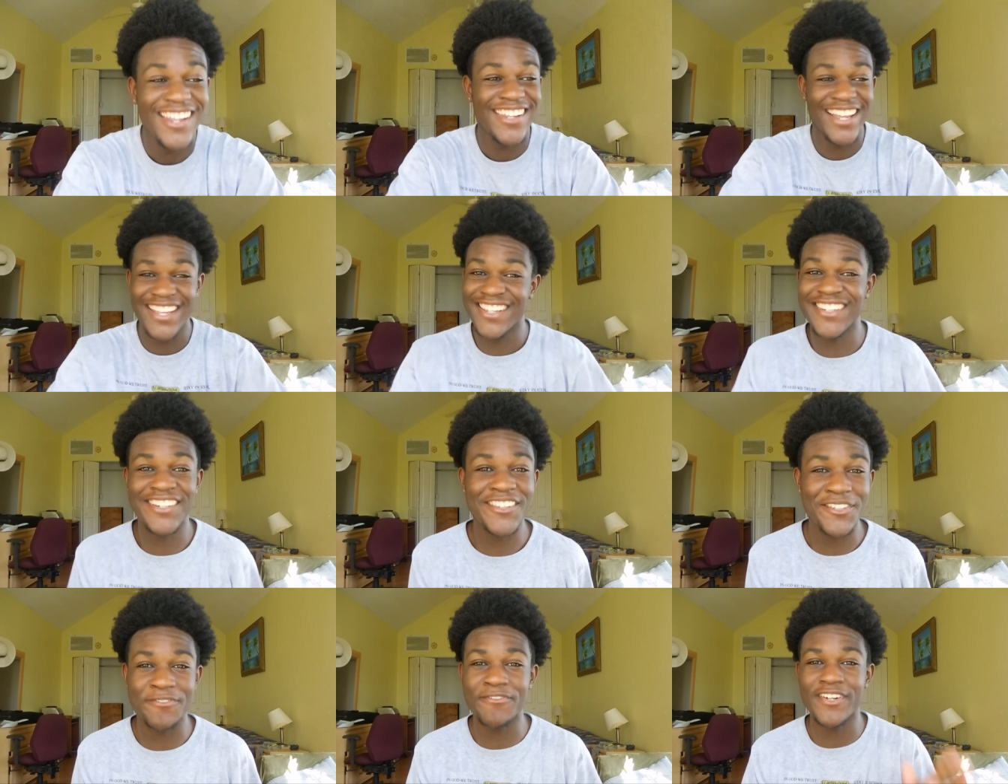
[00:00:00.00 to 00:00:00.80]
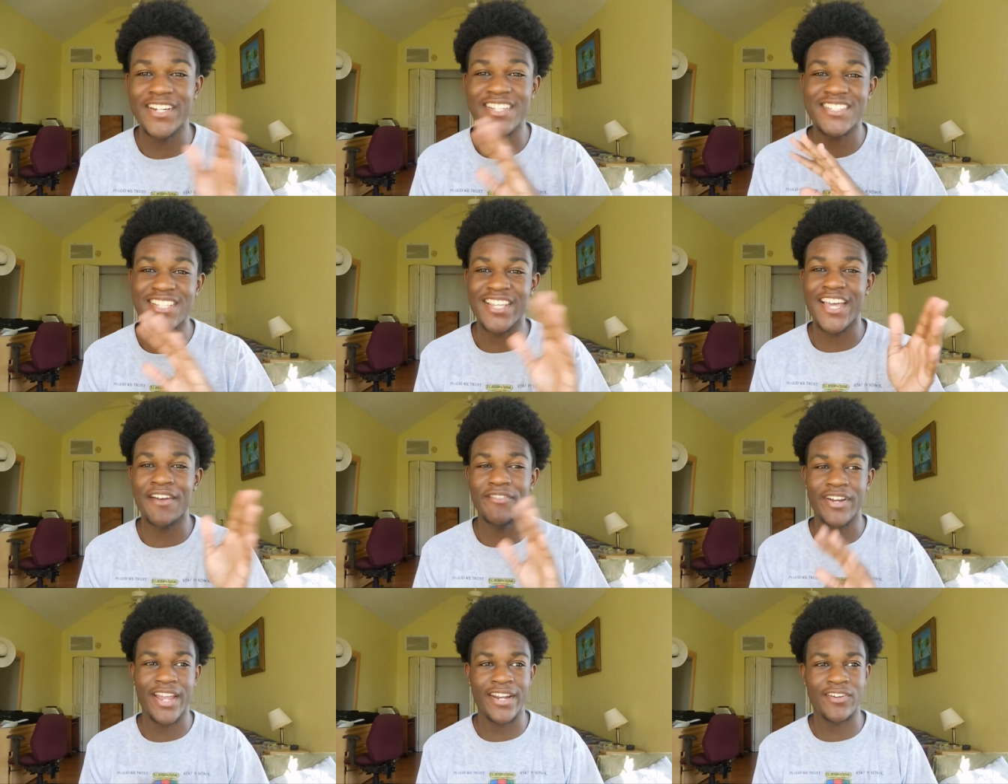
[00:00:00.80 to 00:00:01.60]
Like they're the funniest thing
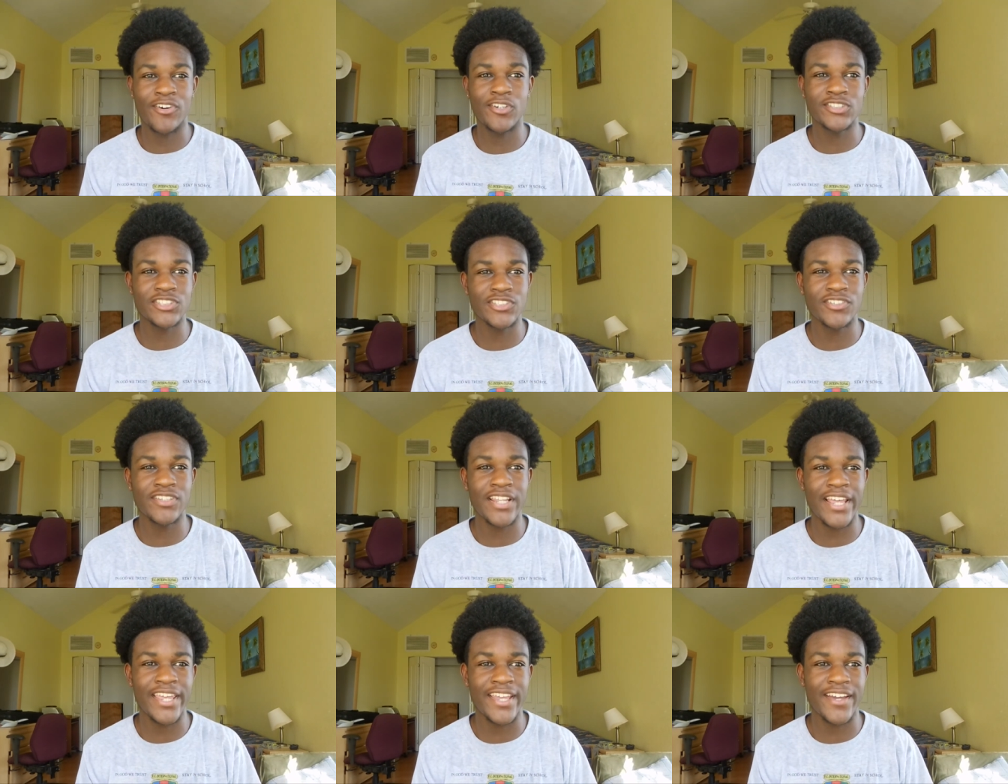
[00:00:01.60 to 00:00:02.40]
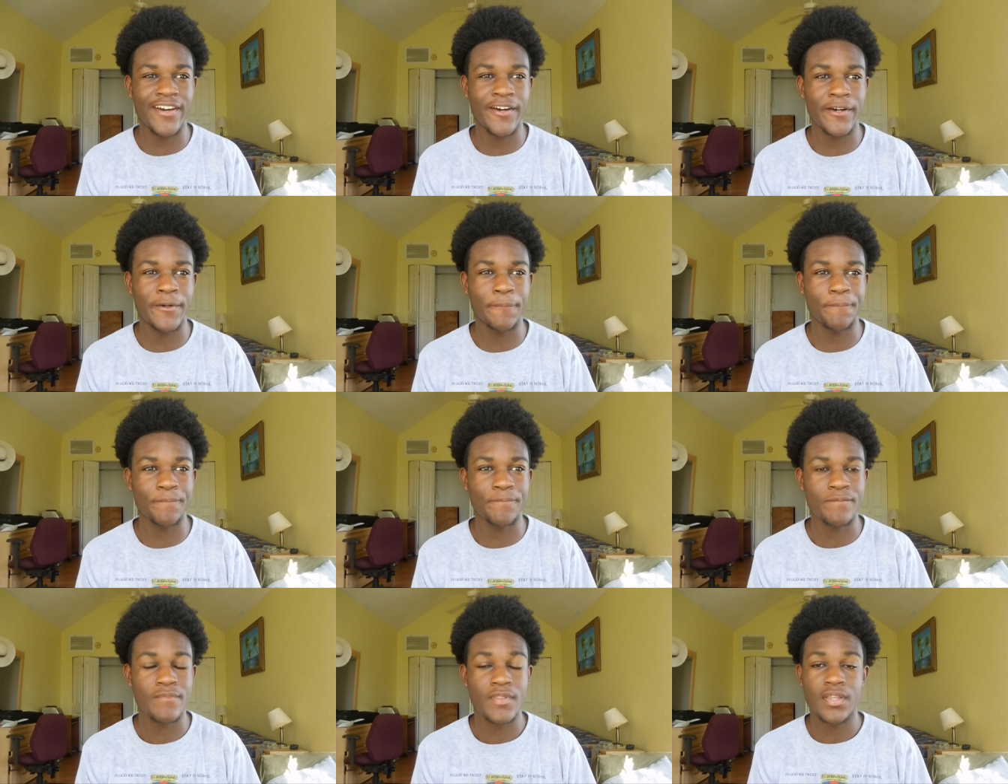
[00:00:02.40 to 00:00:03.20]
ever. And also like um,
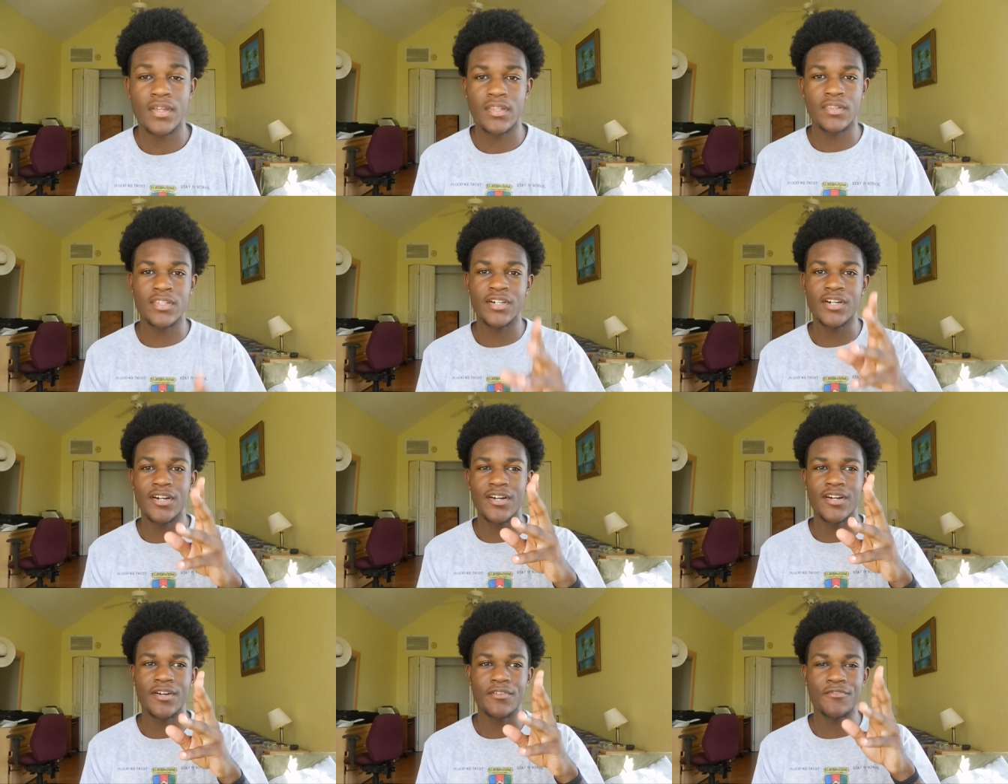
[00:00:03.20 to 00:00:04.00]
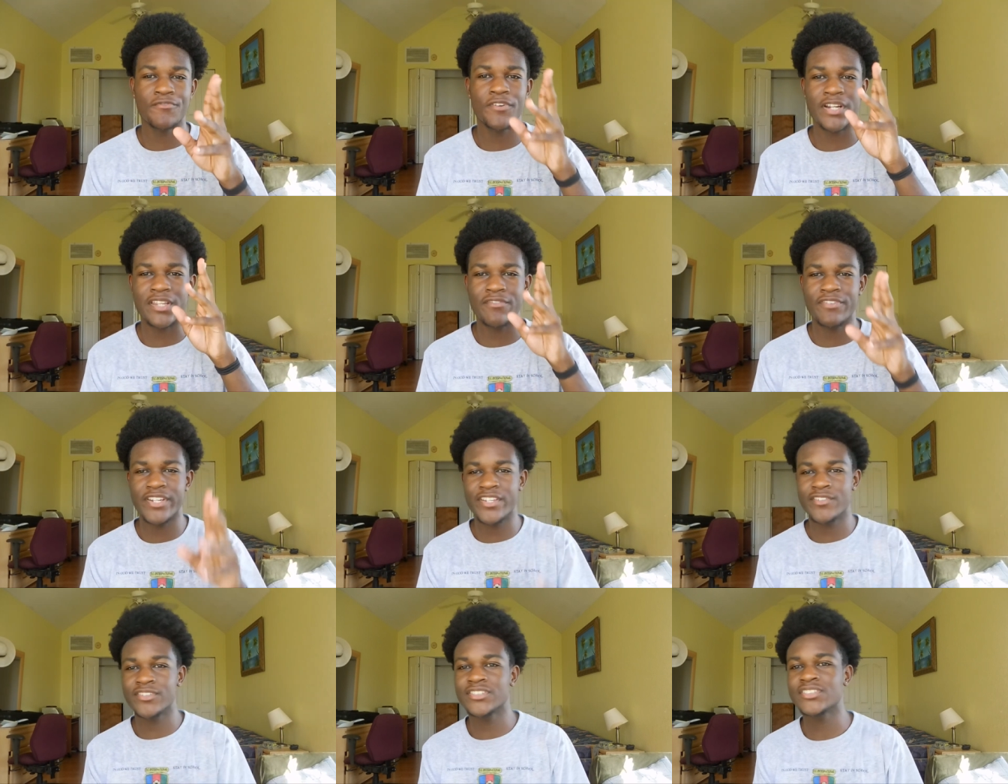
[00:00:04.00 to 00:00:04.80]
the funny
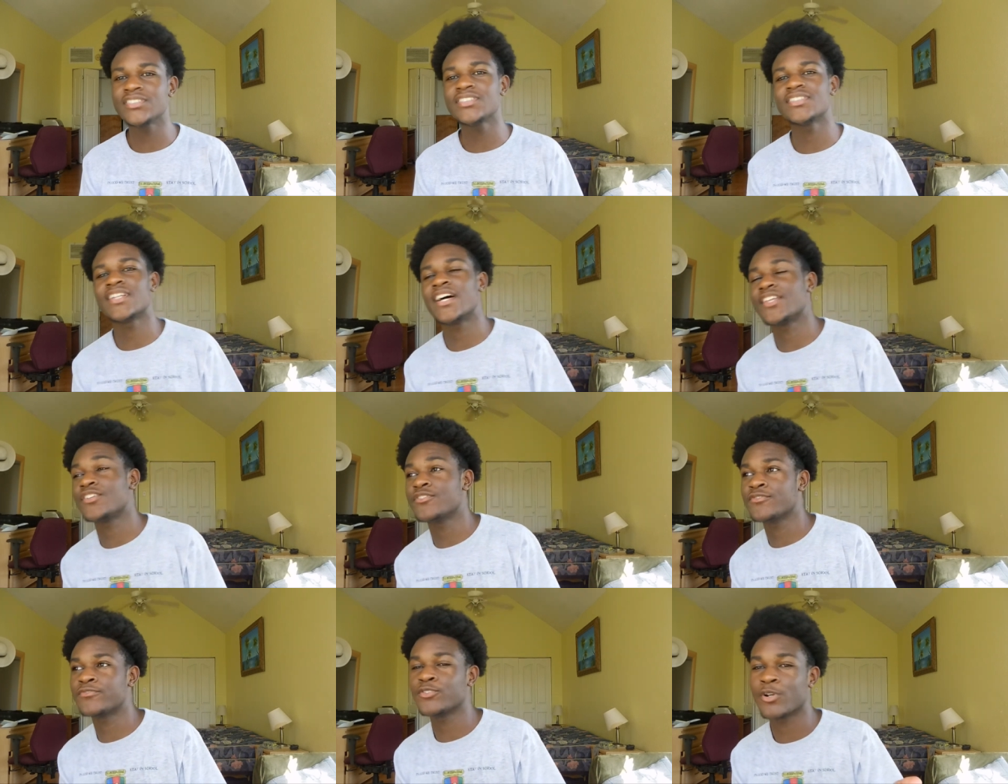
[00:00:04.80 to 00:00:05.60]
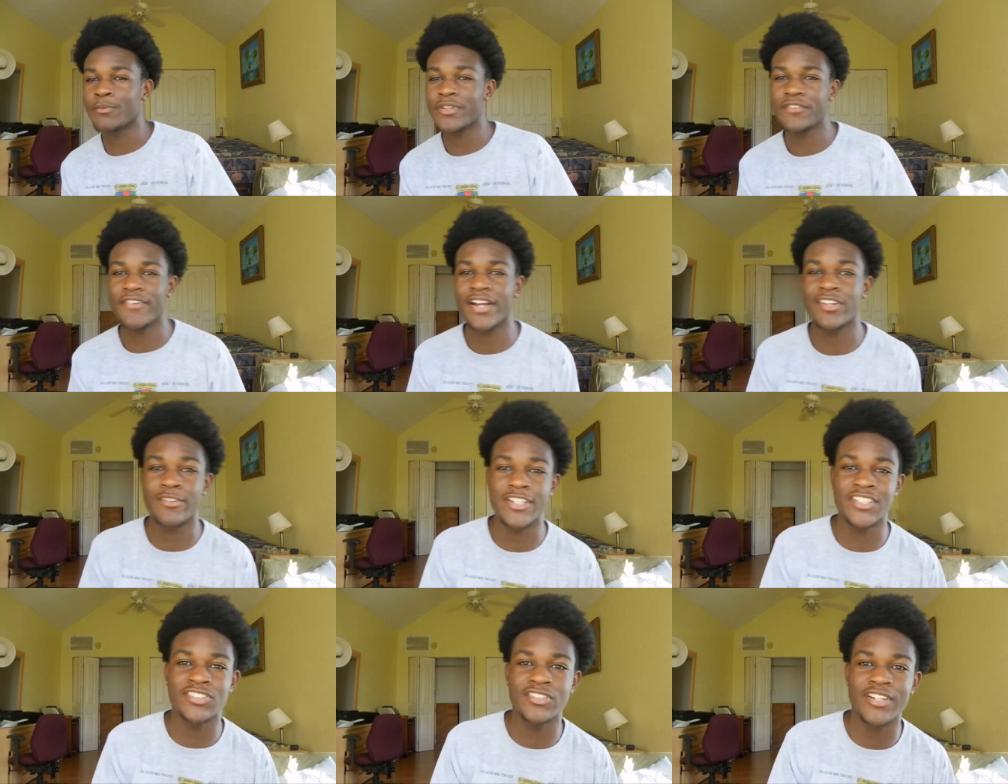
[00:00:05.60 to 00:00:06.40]
videos that you normally find
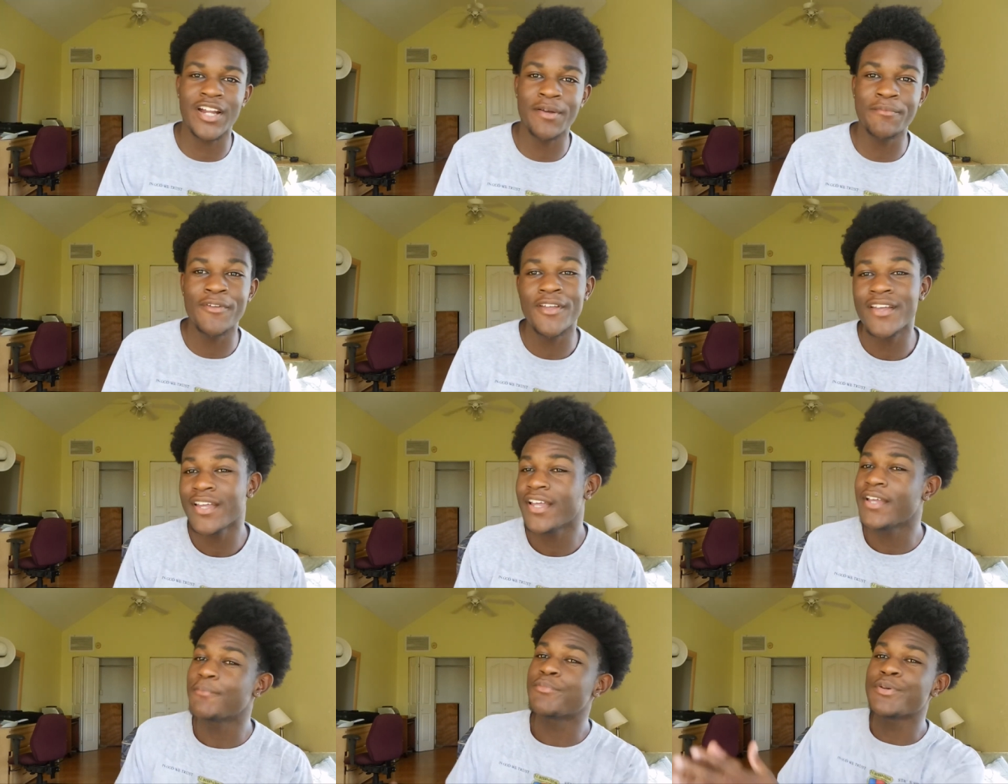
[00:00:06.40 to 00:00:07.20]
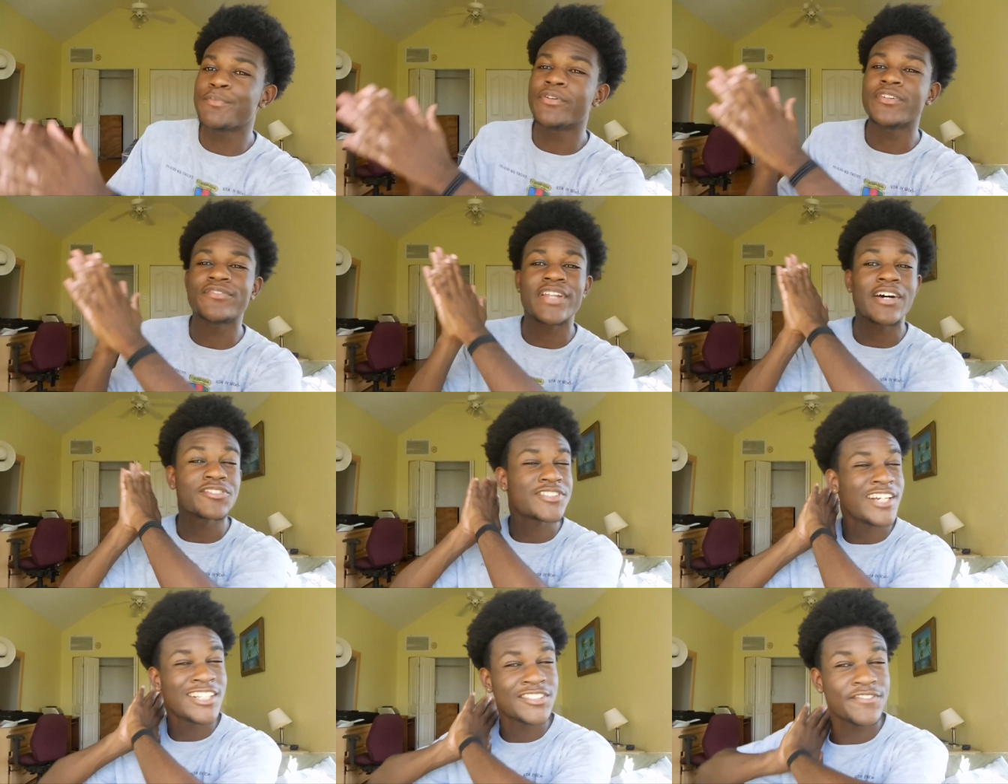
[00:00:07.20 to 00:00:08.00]
on Instagram, people have now
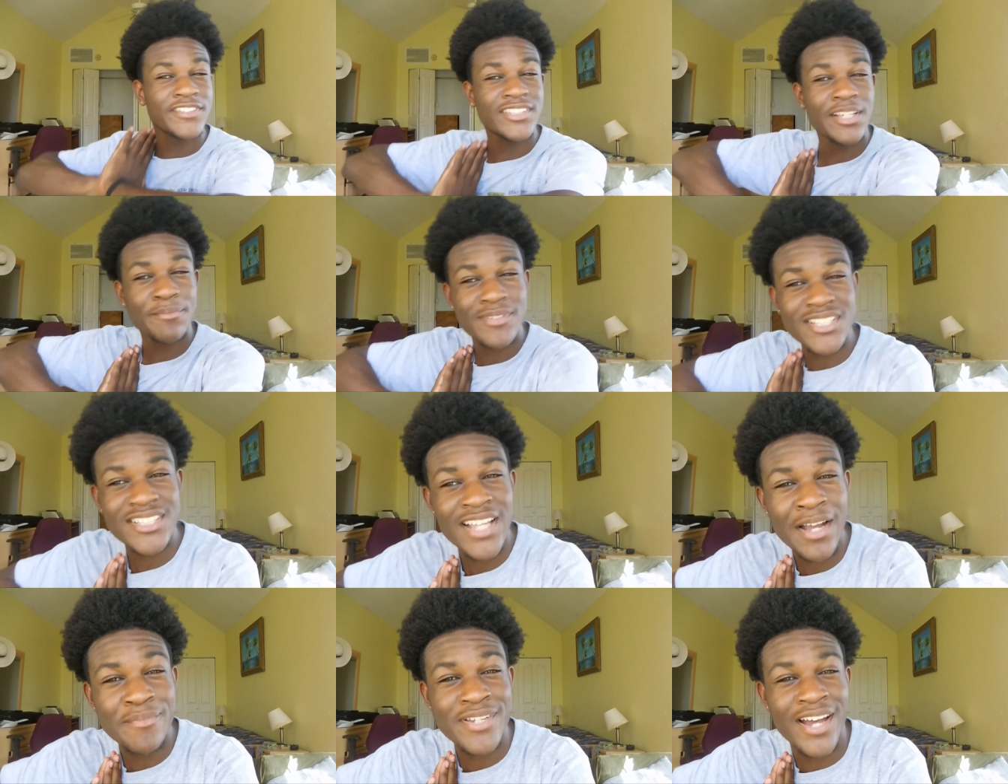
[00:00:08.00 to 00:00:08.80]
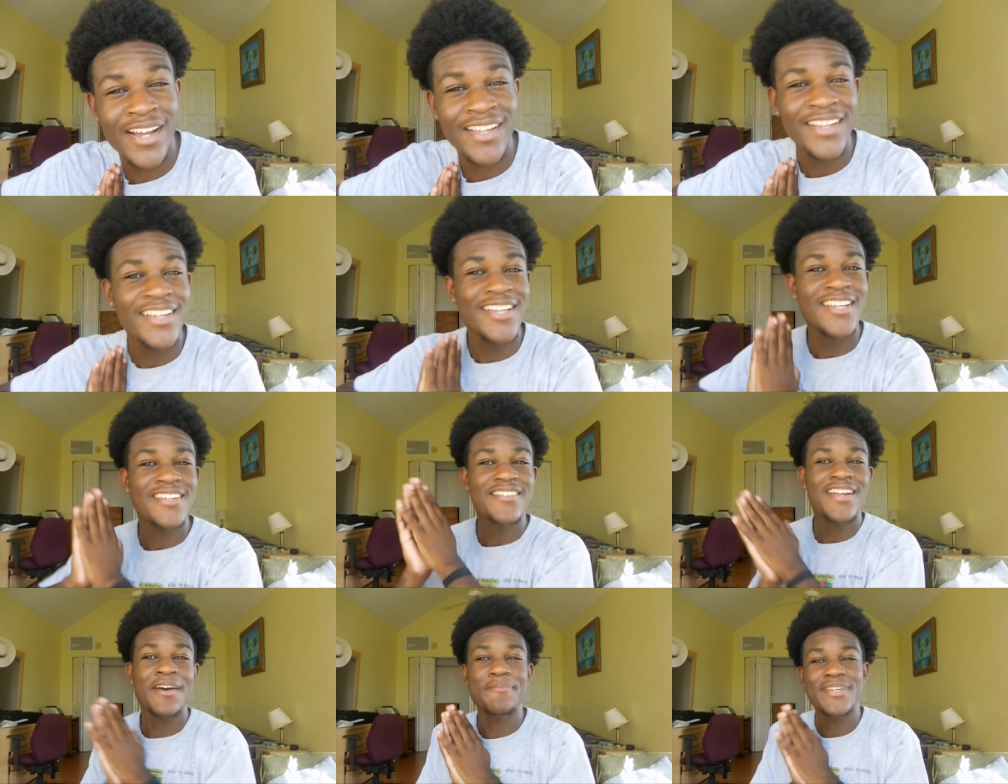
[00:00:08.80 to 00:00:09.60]
transferred them to Snapchat.
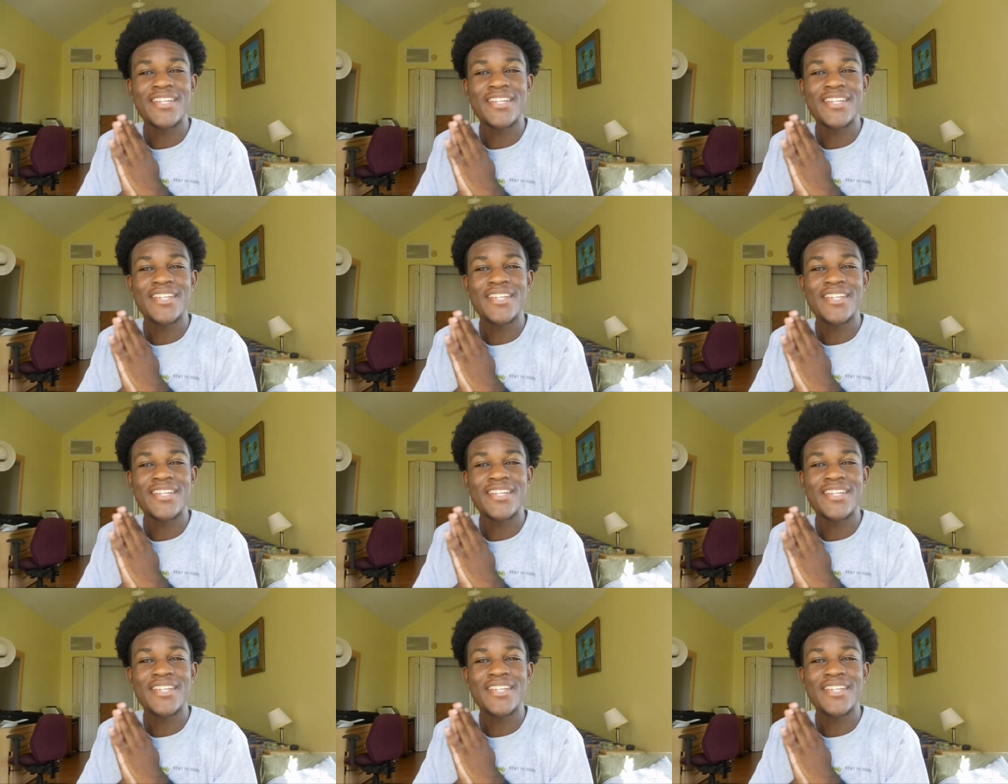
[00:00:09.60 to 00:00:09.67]
That